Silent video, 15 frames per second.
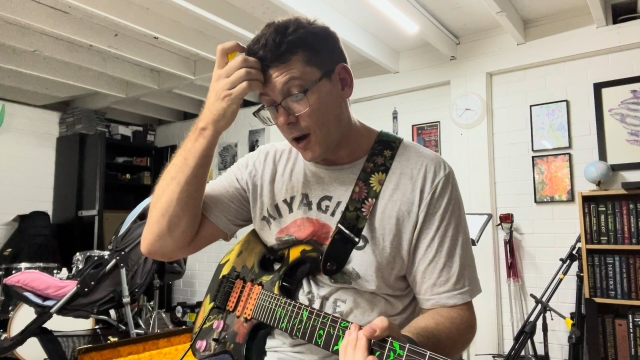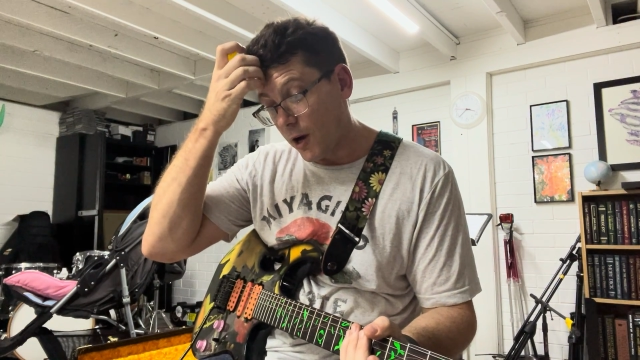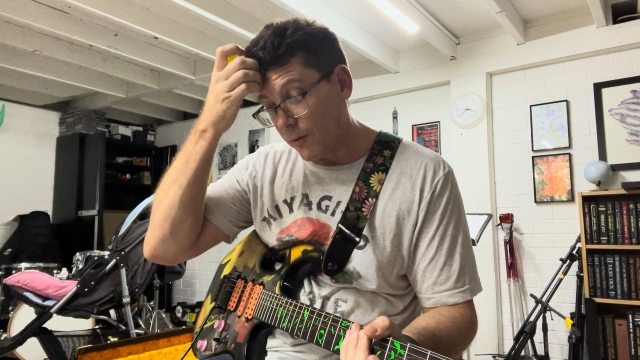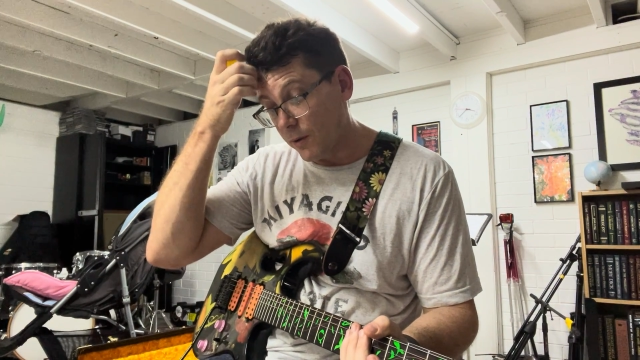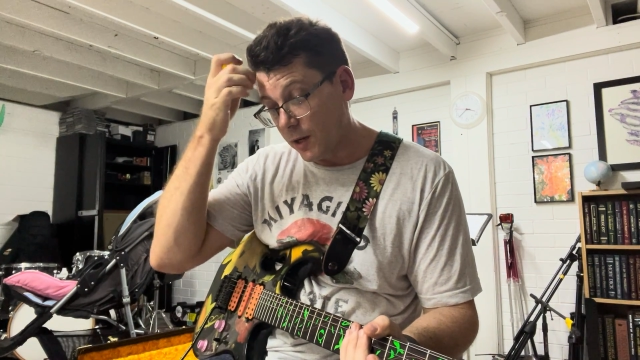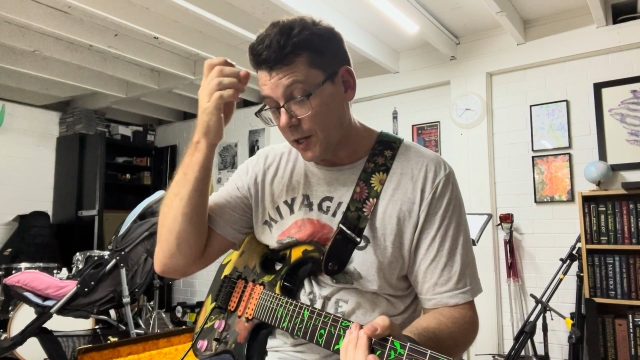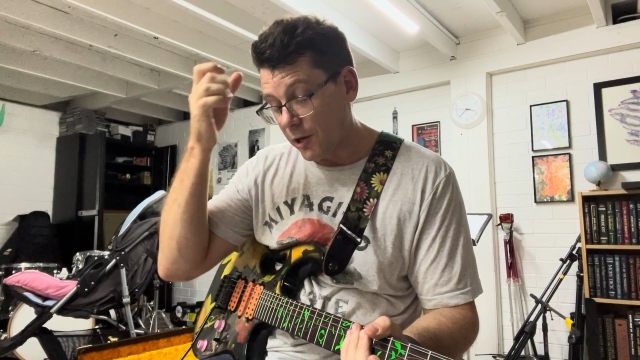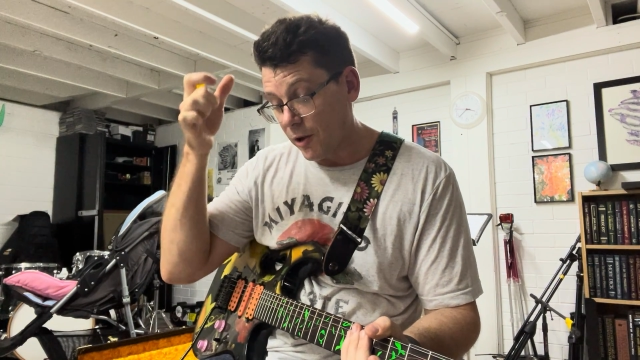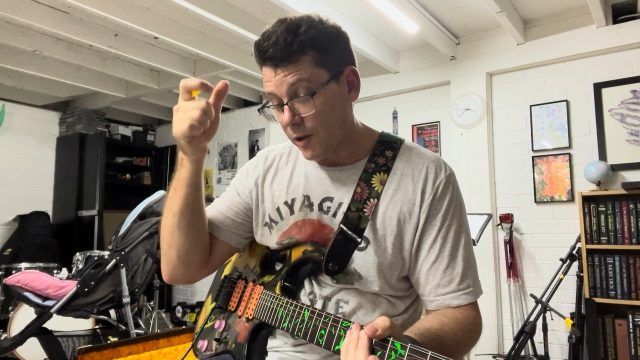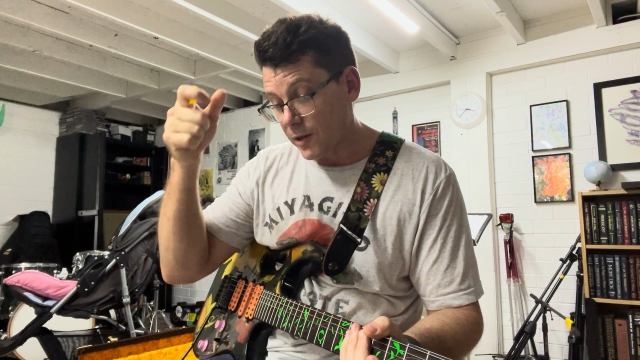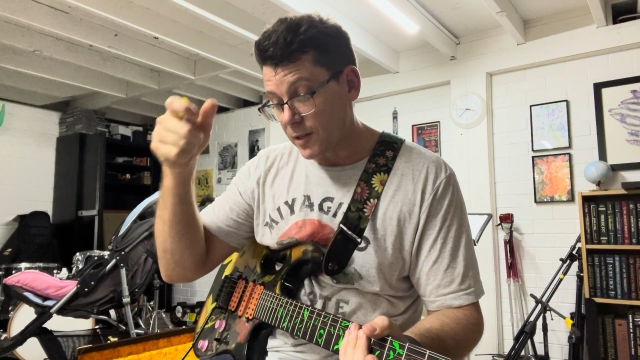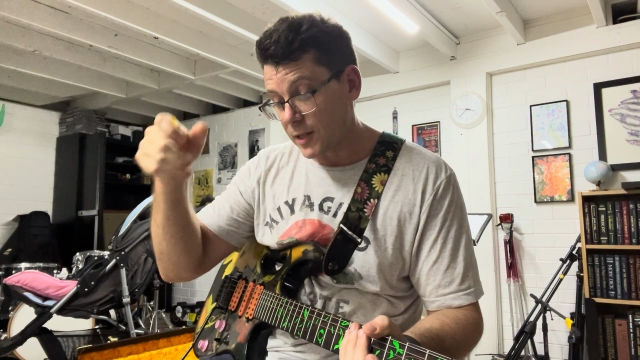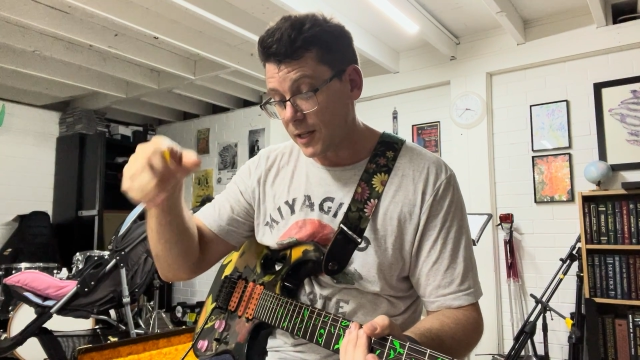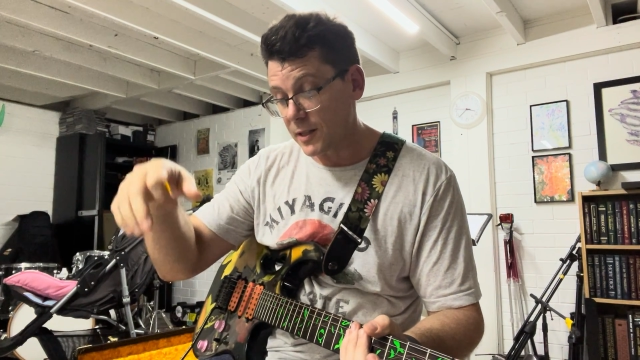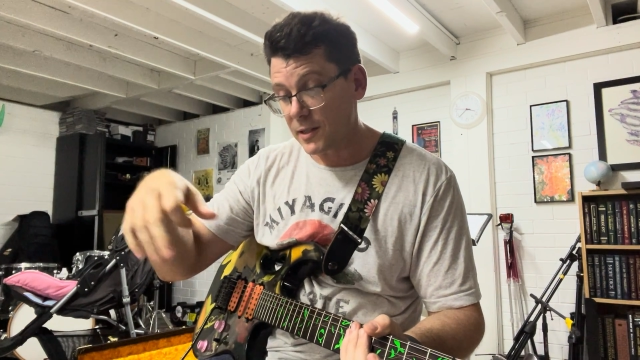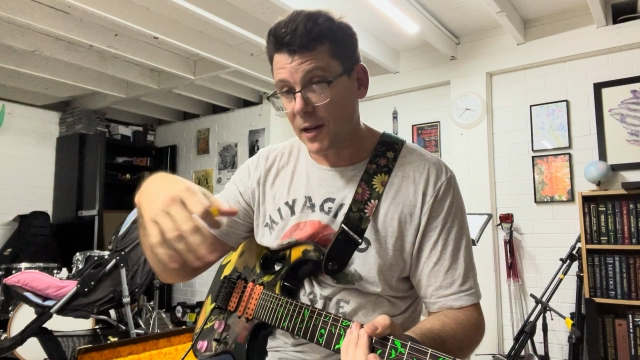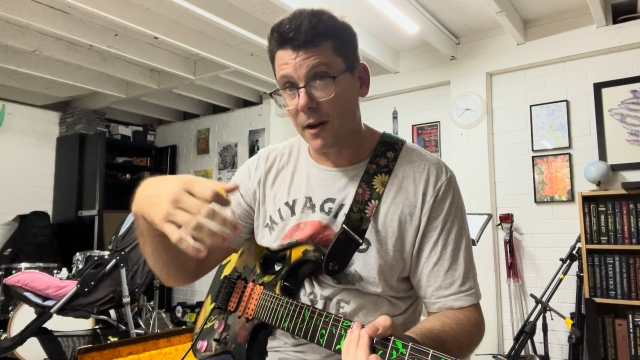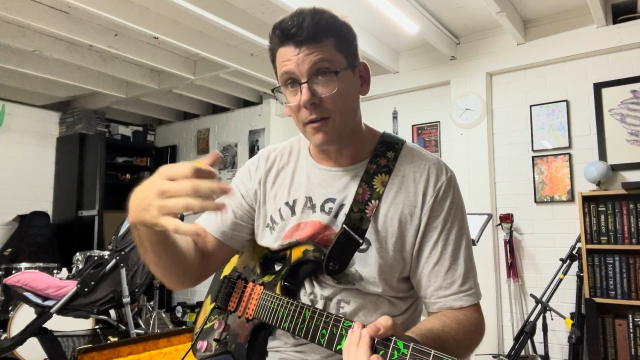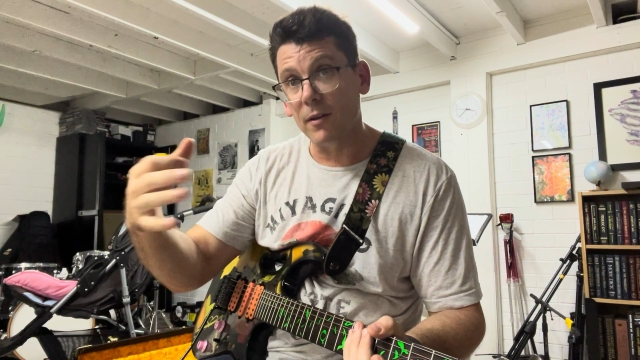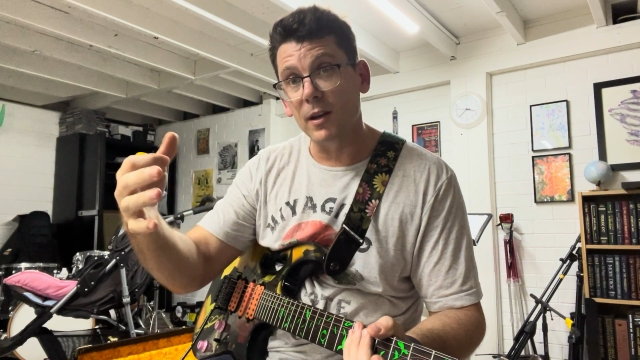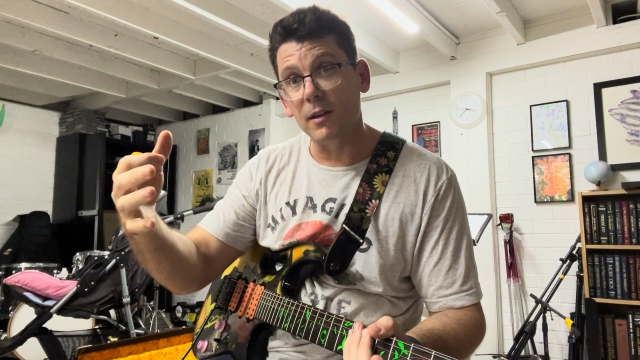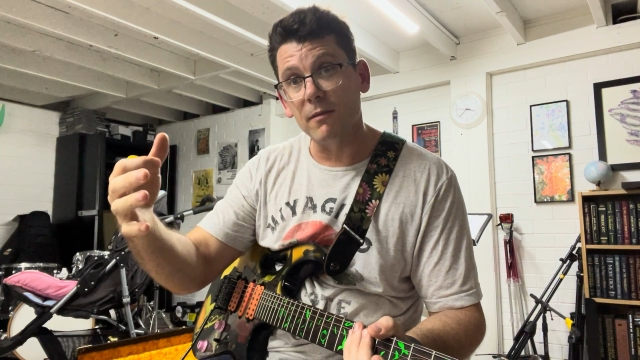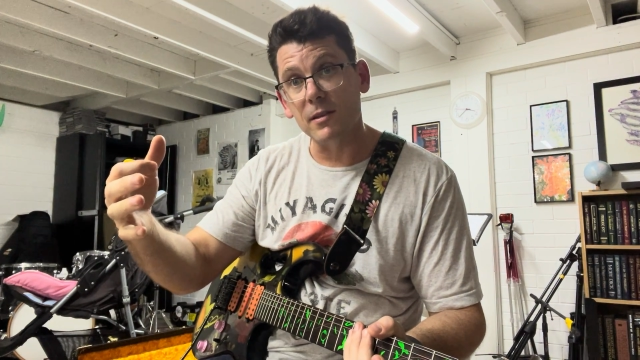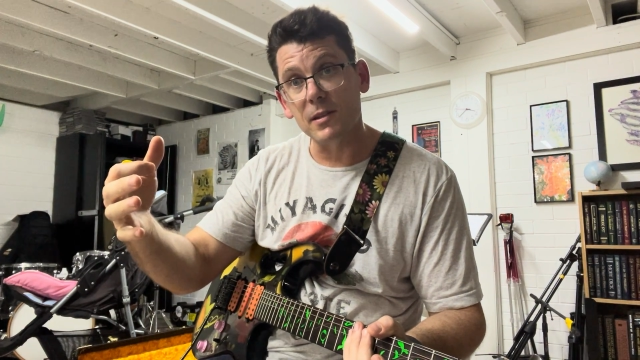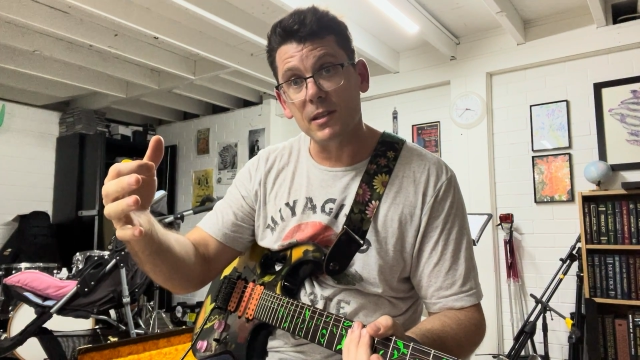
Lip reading: I really noticed the integrity of the